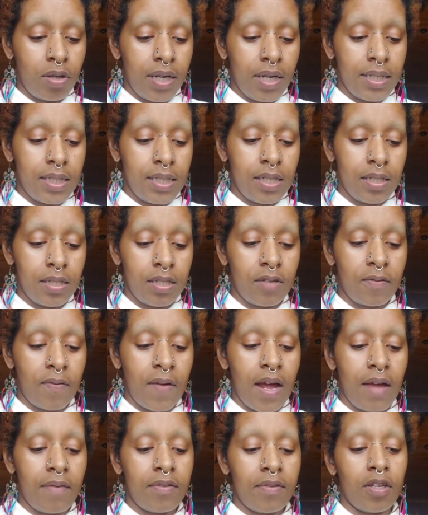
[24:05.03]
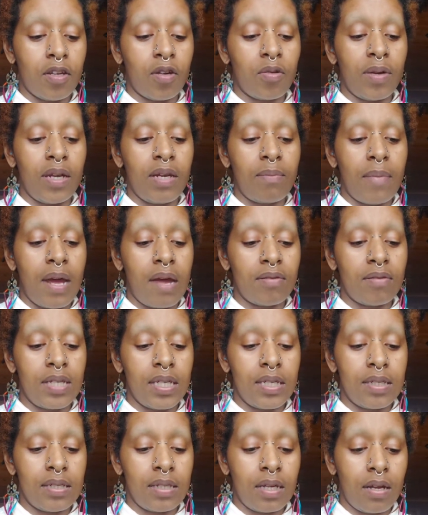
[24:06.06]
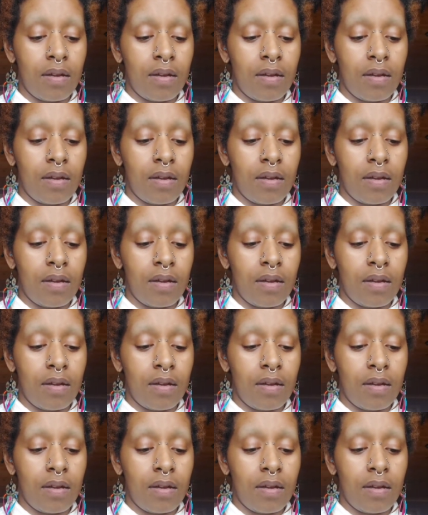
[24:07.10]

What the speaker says: traits to survive in the Green Mountains